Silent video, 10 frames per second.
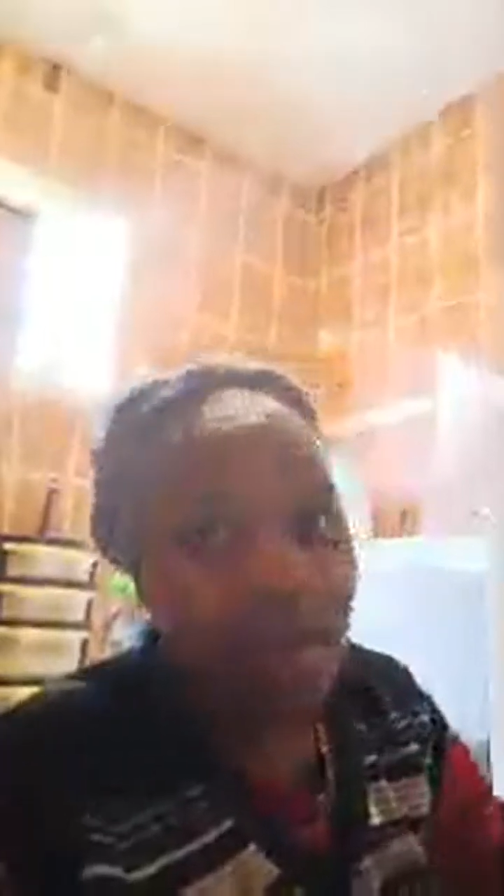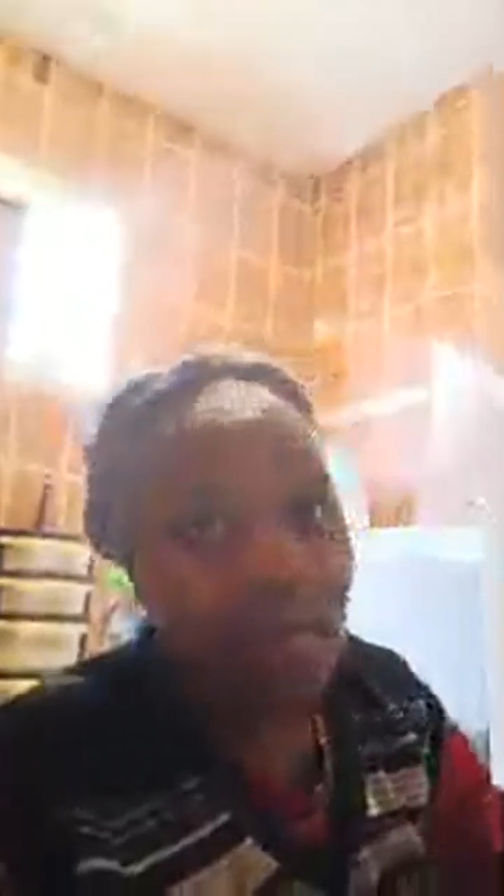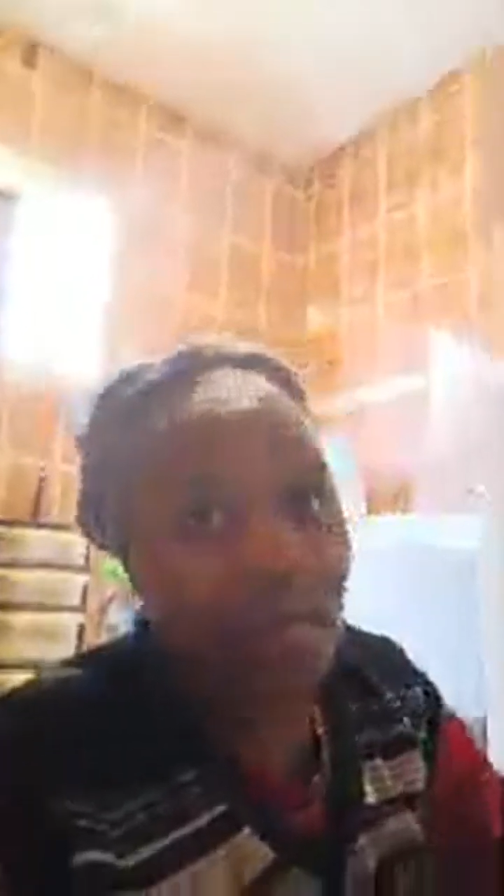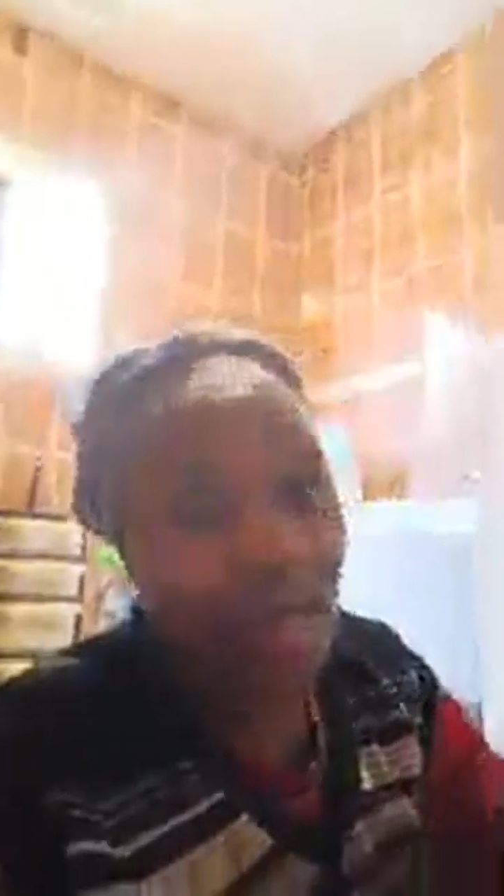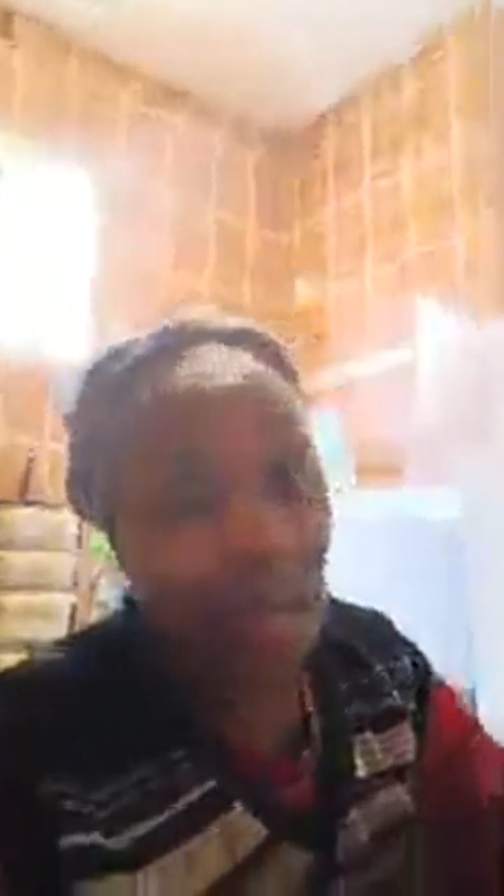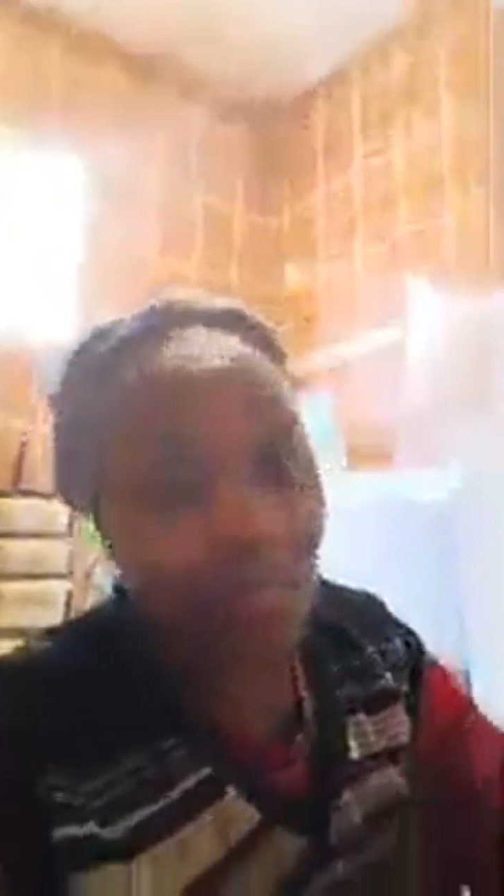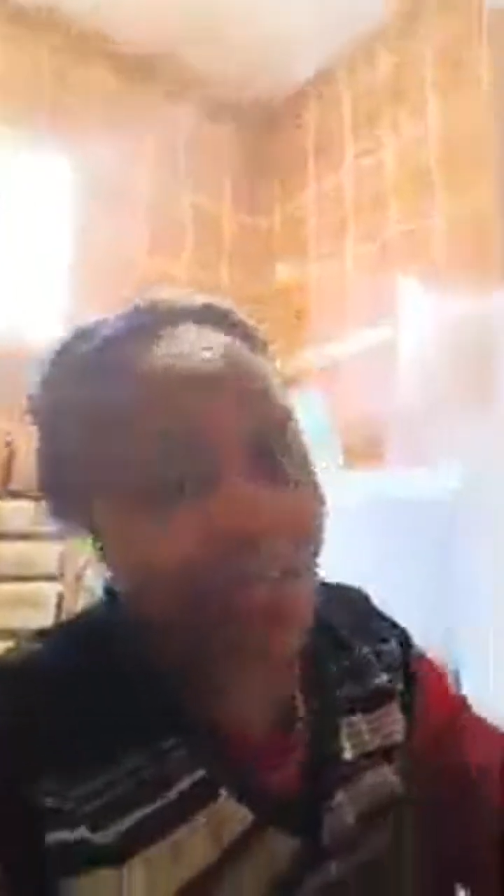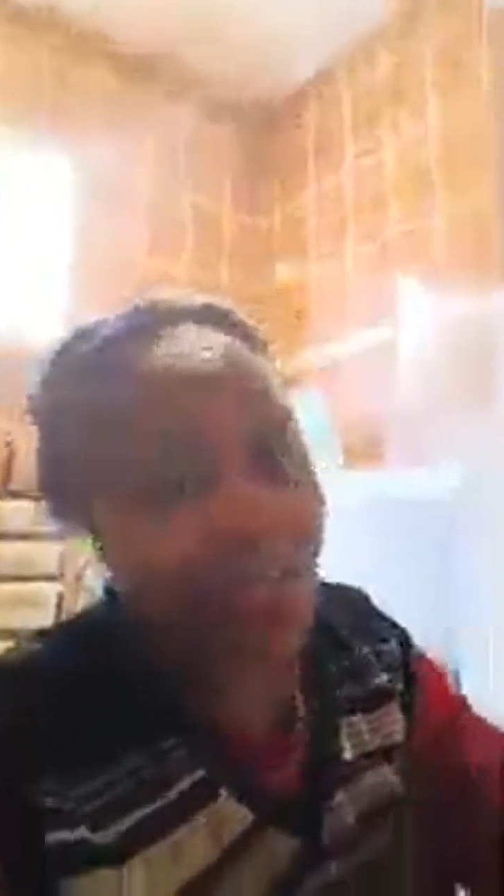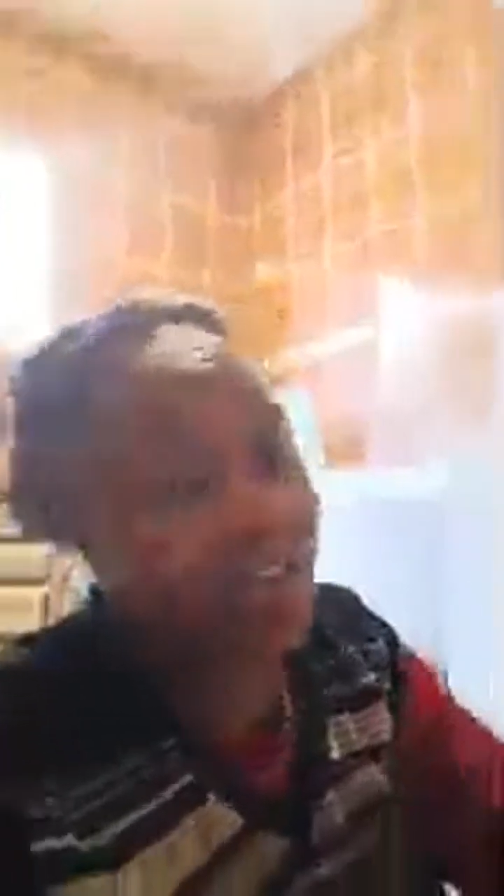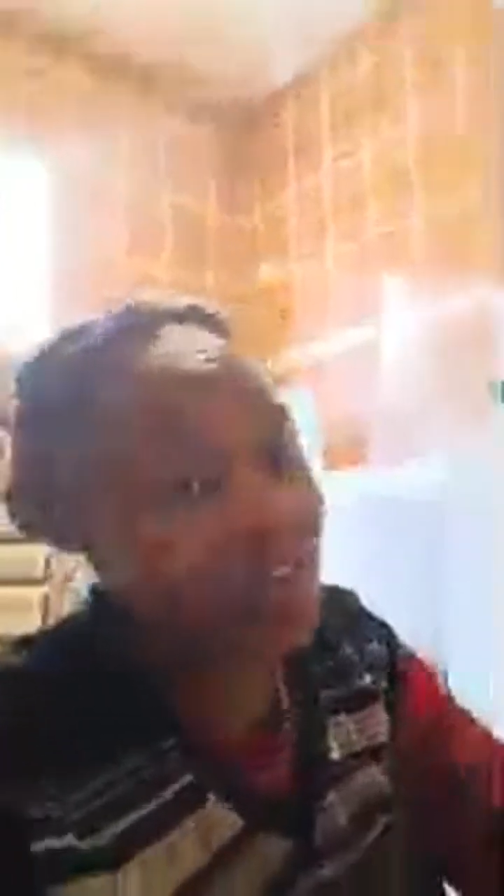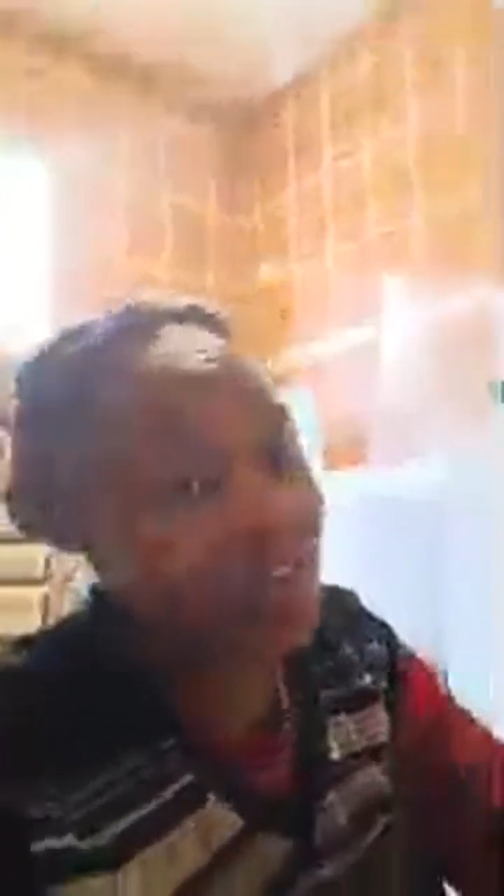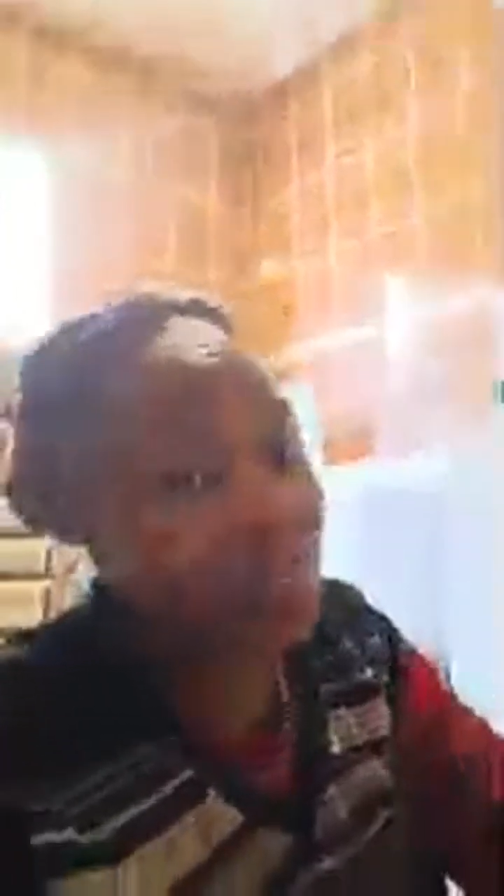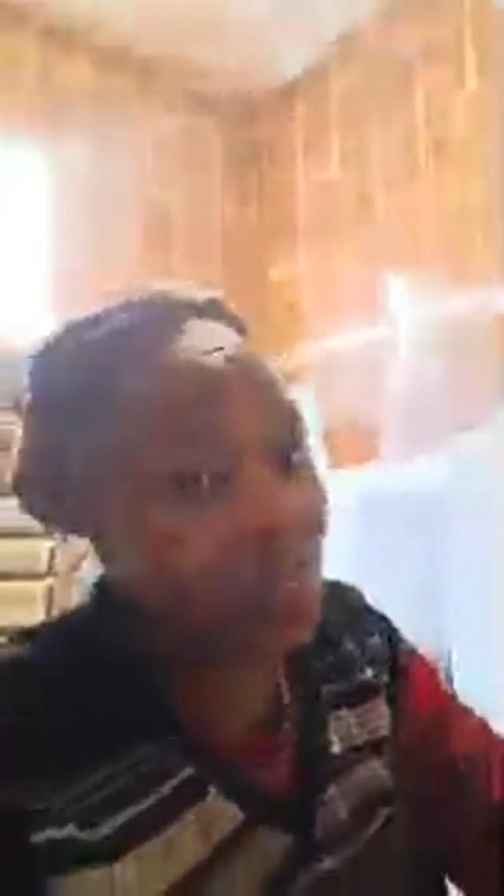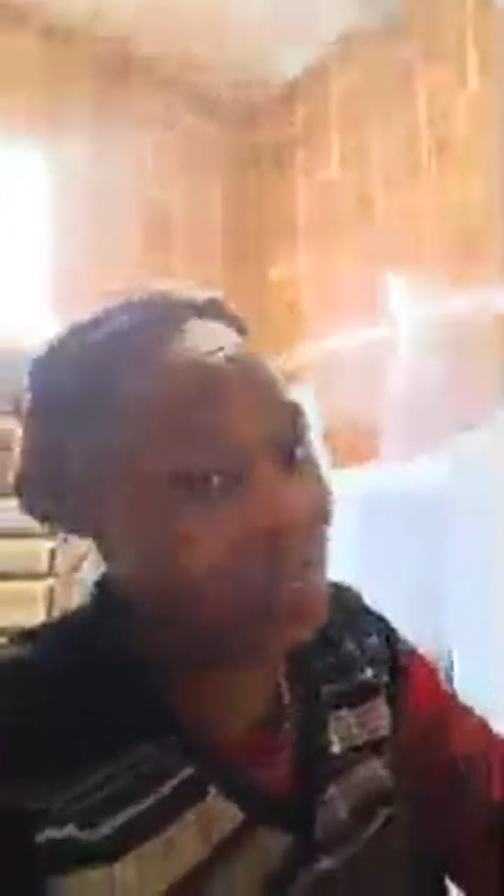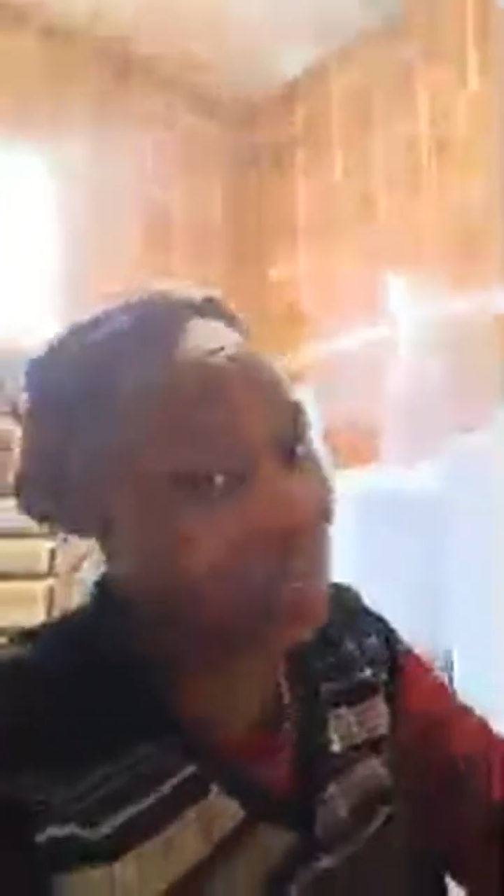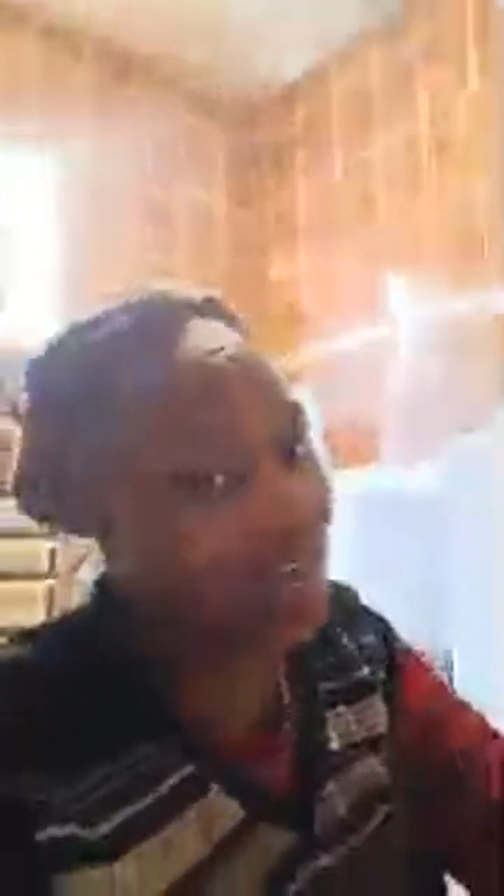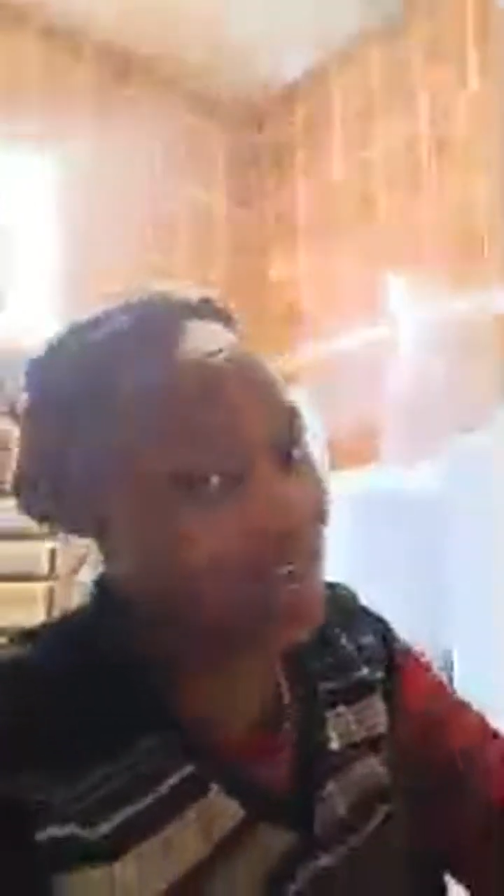really sorry if you're Ugandan and you're